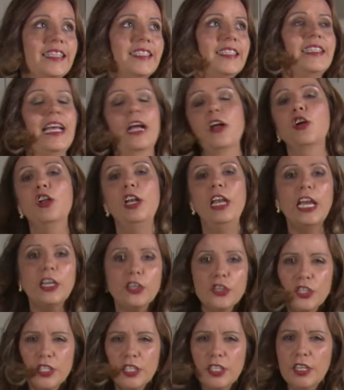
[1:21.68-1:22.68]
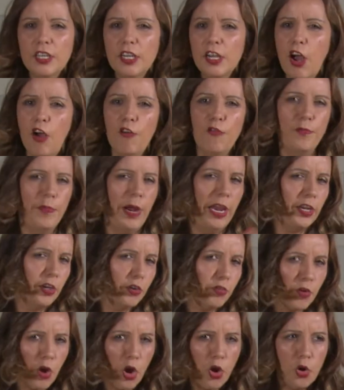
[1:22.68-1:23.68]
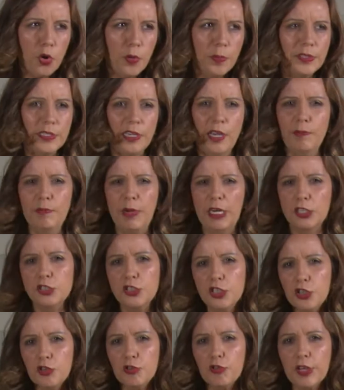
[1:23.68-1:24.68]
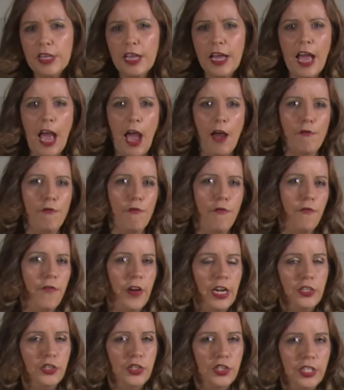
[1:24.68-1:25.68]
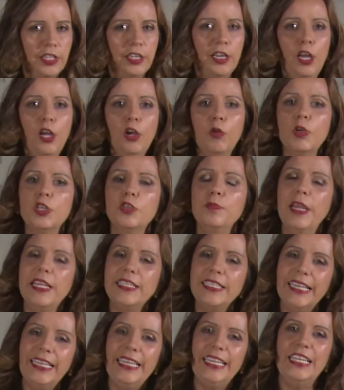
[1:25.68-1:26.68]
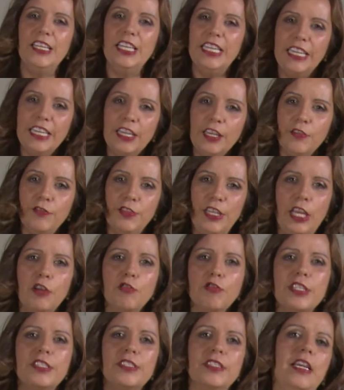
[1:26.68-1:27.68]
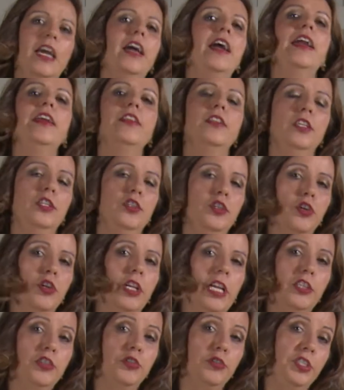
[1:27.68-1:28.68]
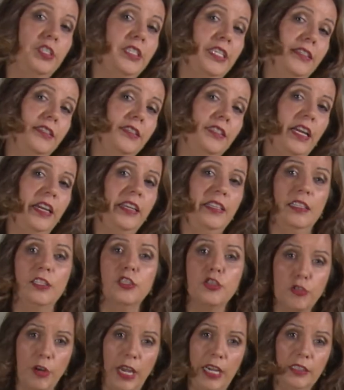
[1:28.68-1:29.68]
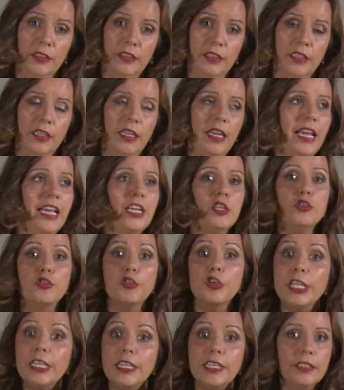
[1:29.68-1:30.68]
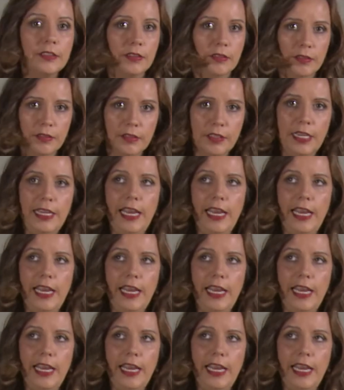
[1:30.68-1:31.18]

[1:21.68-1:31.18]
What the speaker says: is a collection of microbes and bacteria and fungi which basically they reside in your gastrointestinal tract. Trillions